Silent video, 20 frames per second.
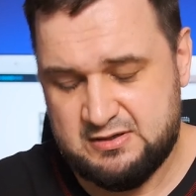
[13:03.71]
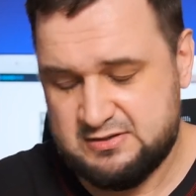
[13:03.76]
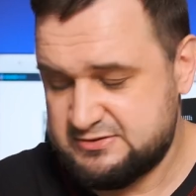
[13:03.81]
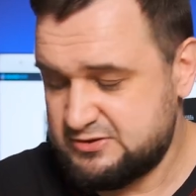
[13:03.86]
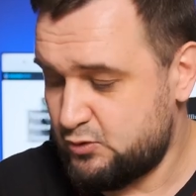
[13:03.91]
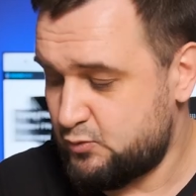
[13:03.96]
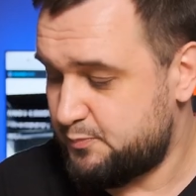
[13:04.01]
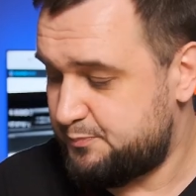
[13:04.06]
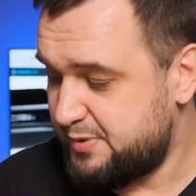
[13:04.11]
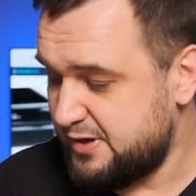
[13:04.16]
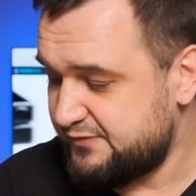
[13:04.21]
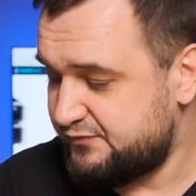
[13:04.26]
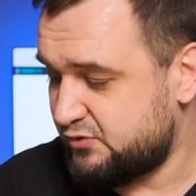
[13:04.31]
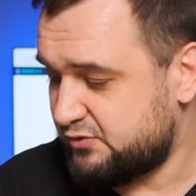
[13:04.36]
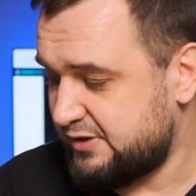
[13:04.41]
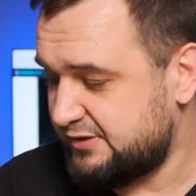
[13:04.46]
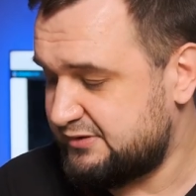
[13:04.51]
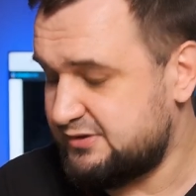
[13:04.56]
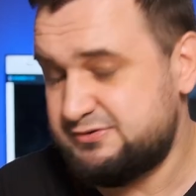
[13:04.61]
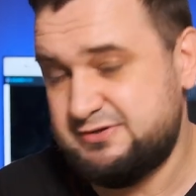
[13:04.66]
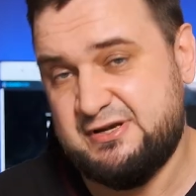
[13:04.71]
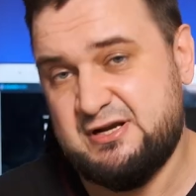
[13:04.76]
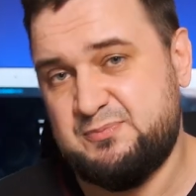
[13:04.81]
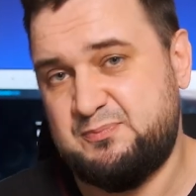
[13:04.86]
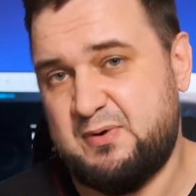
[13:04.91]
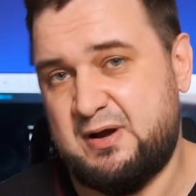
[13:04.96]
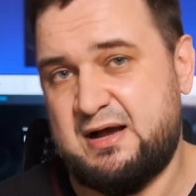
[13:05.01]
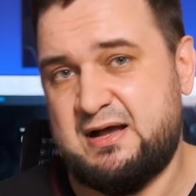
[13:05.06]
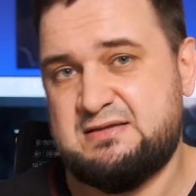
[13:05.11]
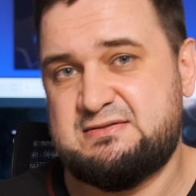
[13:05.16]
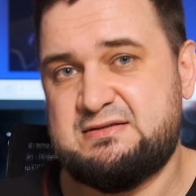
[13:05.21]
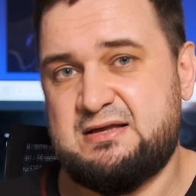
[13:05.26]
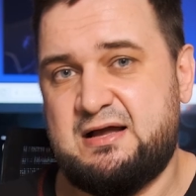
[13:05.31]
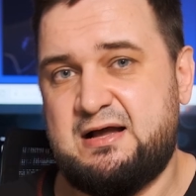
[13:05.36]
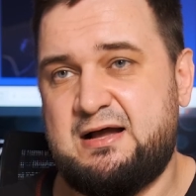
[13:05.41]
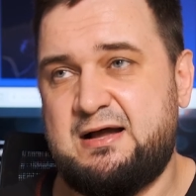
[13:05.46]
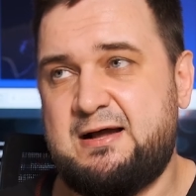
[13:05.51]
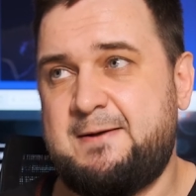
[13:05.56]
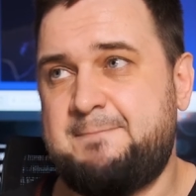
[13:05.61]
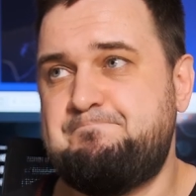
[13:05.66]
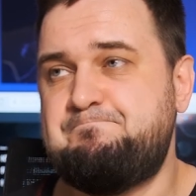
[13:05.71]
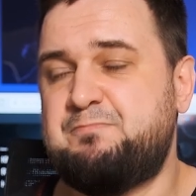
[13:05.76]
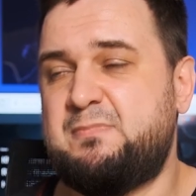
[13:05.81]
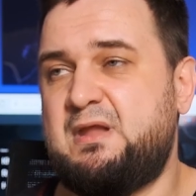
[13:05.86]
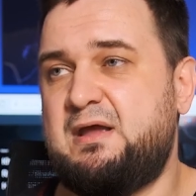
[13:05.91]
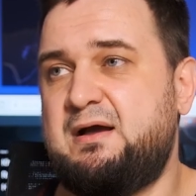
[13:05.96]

So perforated earpads are